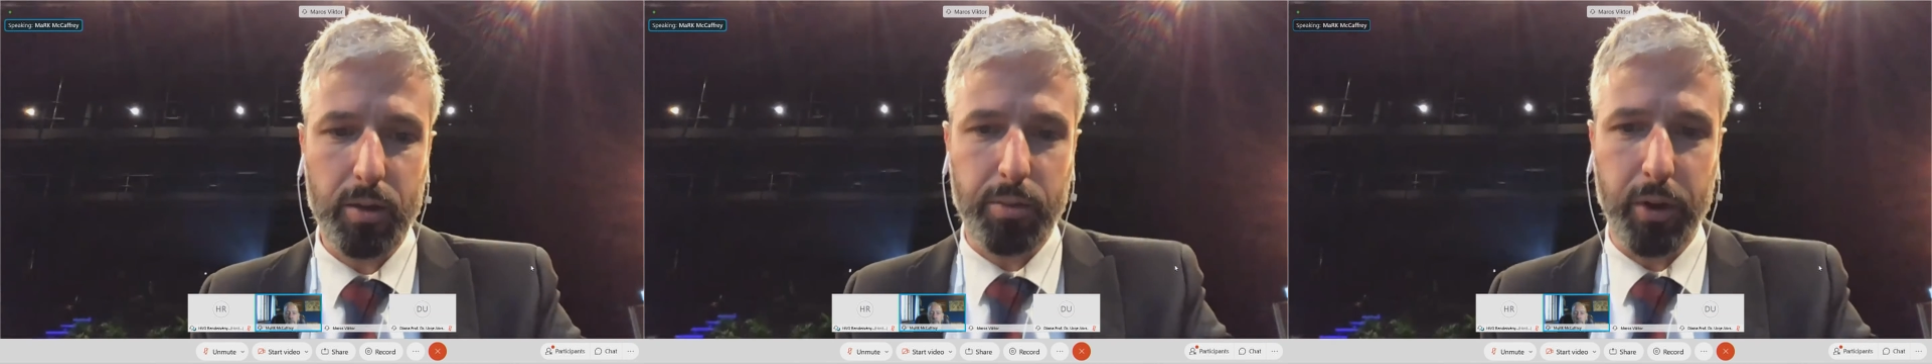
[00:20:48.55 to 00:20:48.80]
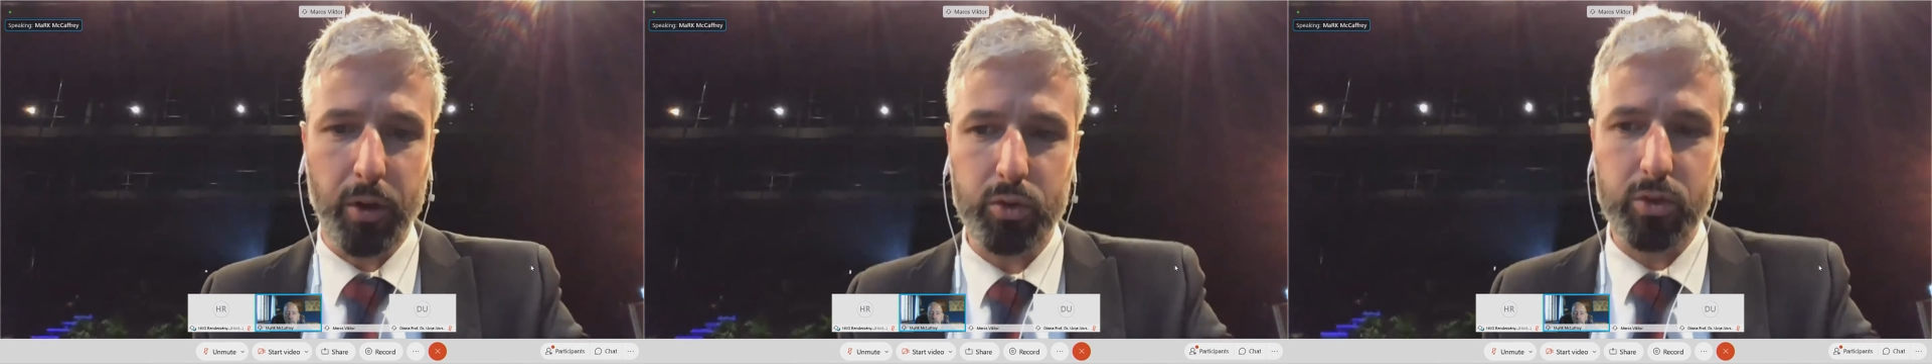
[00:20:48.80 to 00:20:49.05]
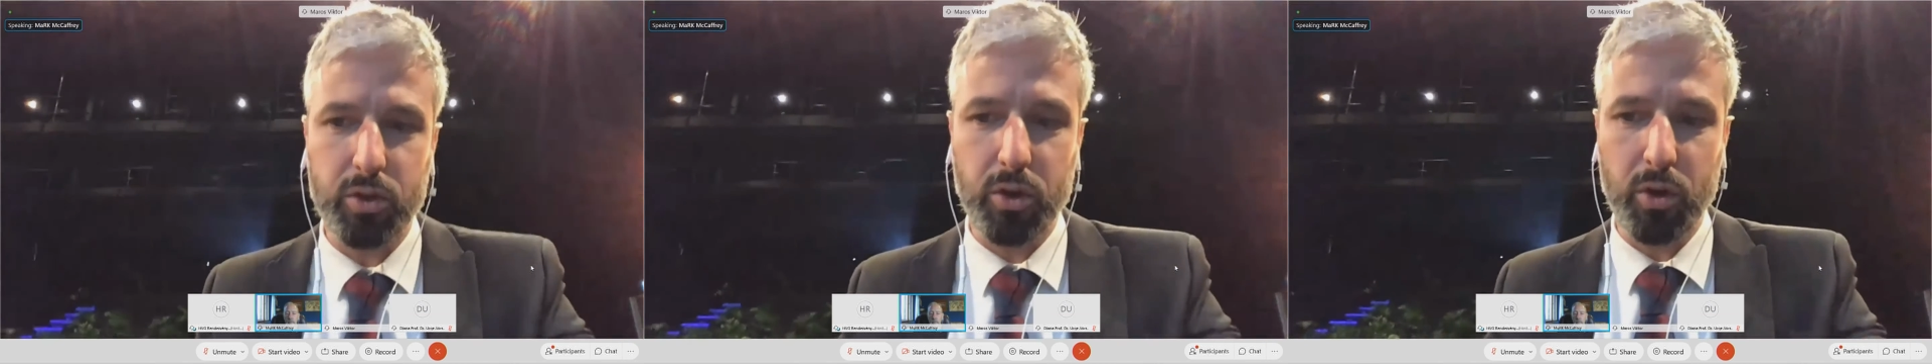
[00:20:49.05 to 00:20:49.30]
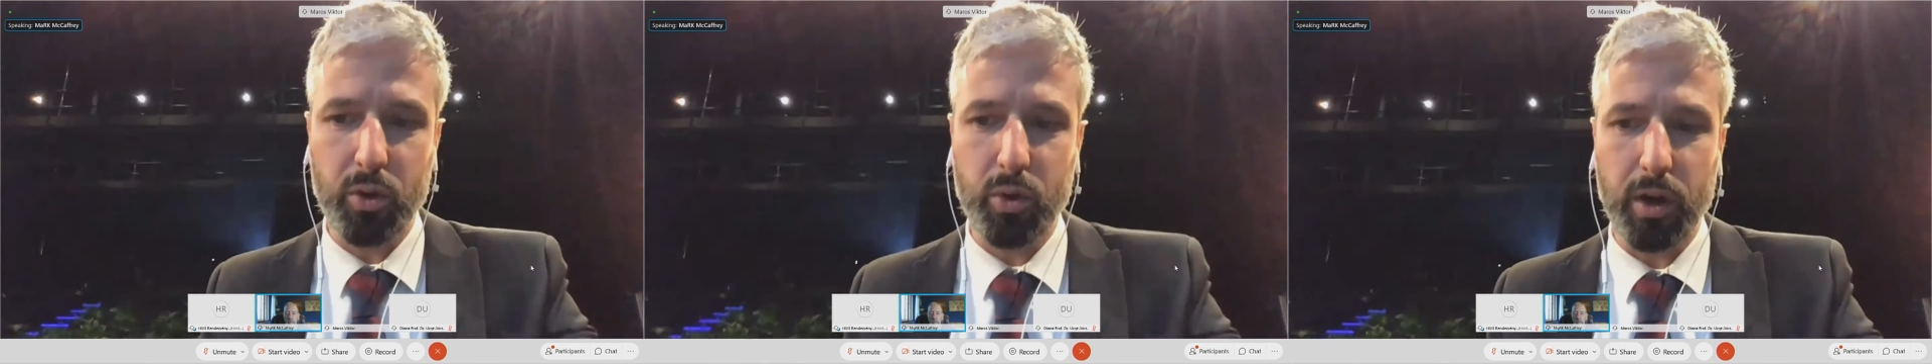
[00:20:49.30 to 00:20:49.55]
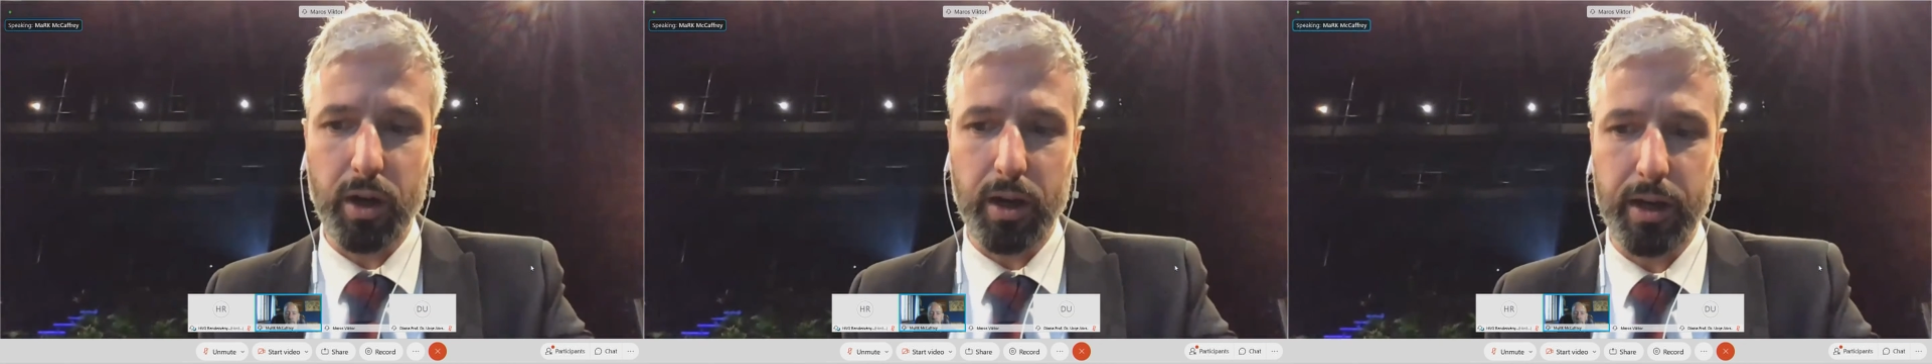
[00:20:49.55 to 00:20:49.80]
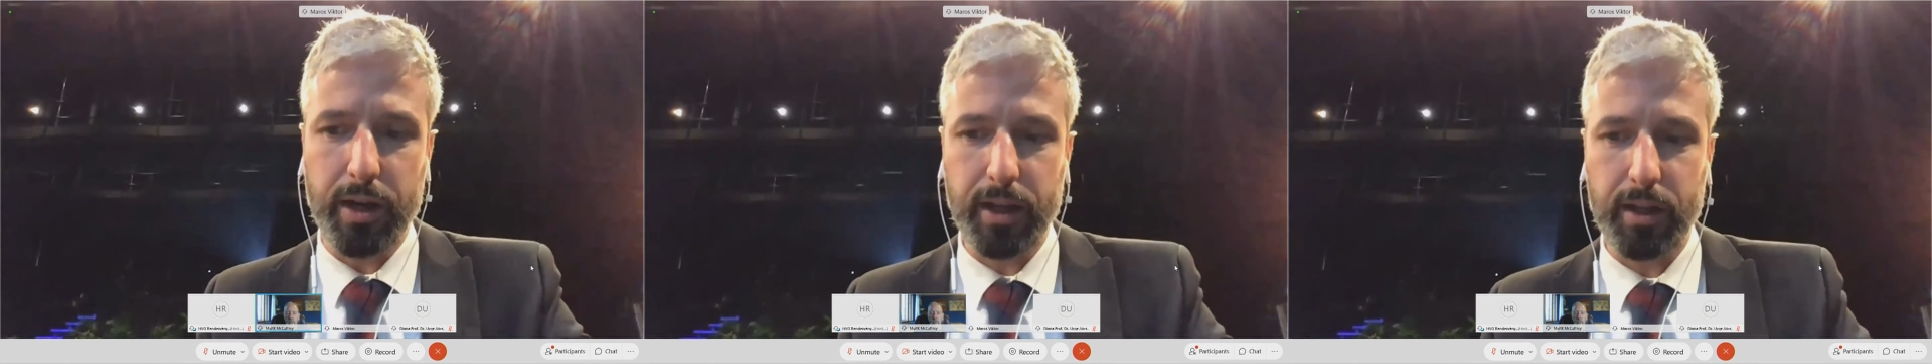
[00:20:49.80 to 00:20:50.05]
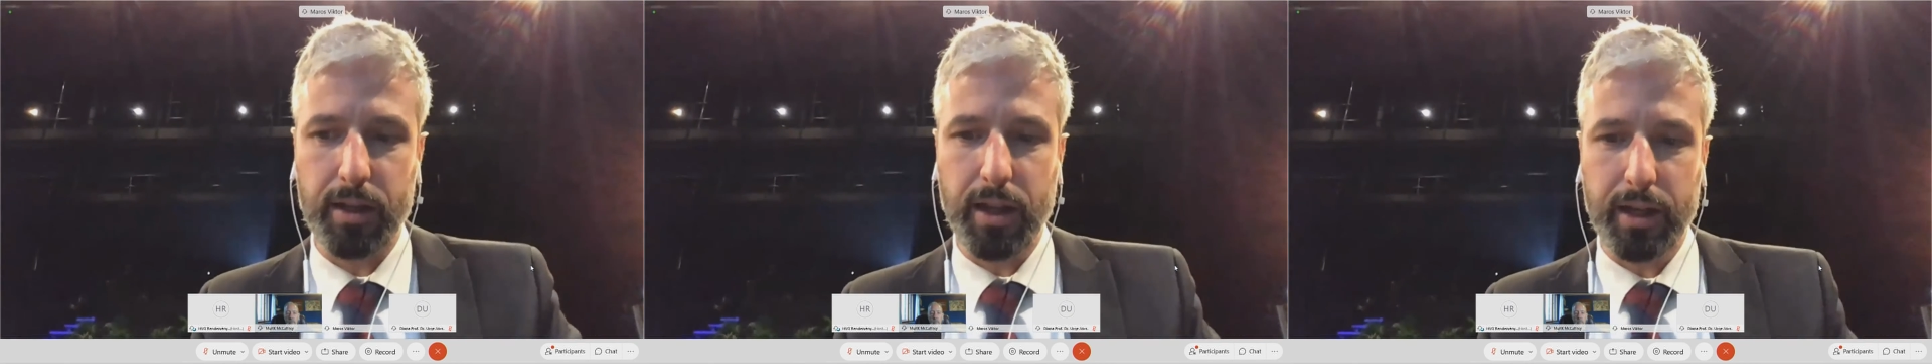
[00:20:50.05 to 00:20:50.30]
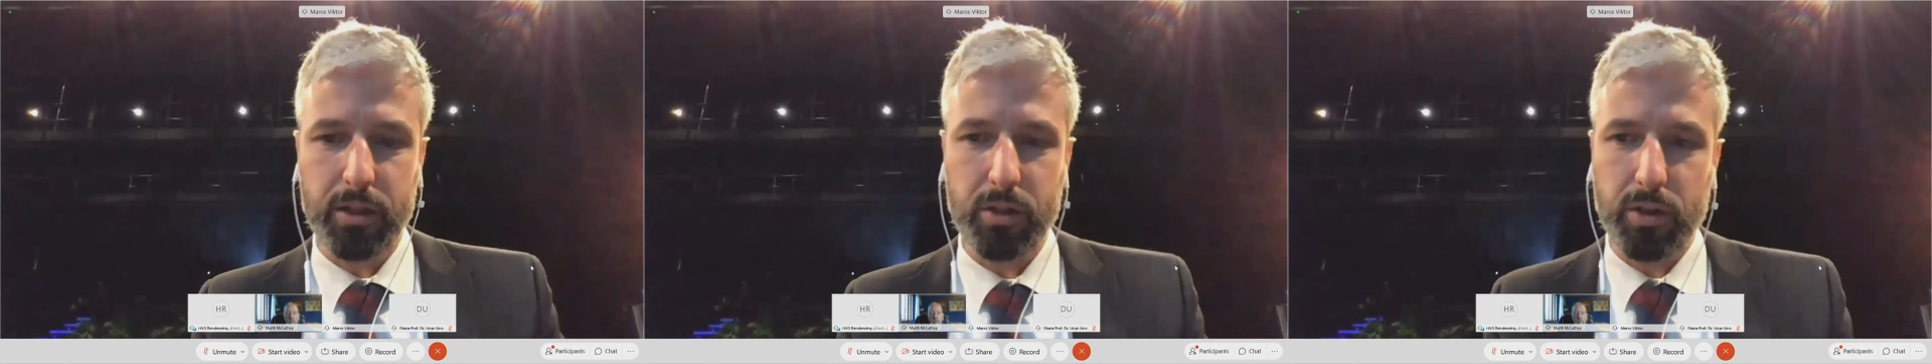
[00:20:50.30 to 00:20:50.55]
But also, I'd
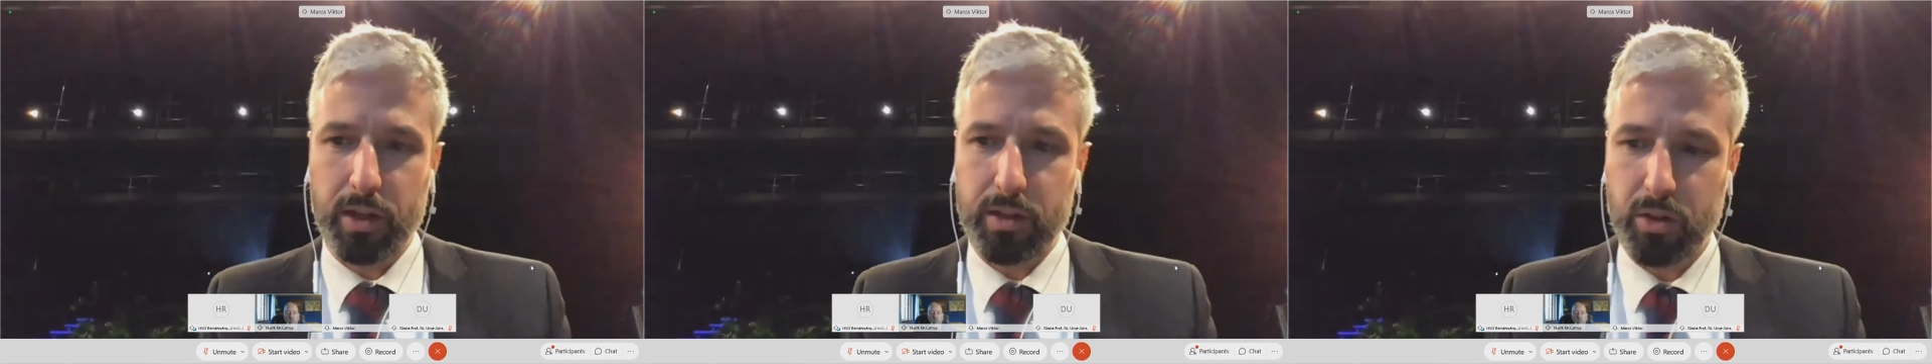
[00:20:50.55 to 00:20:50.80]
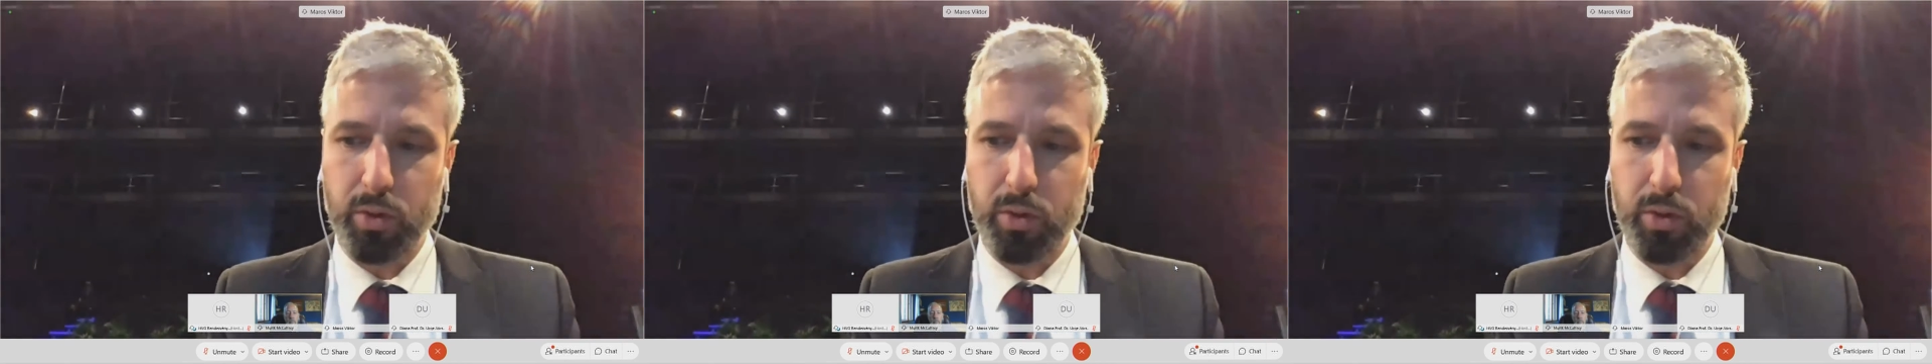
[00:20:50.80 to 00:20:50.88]
like to ask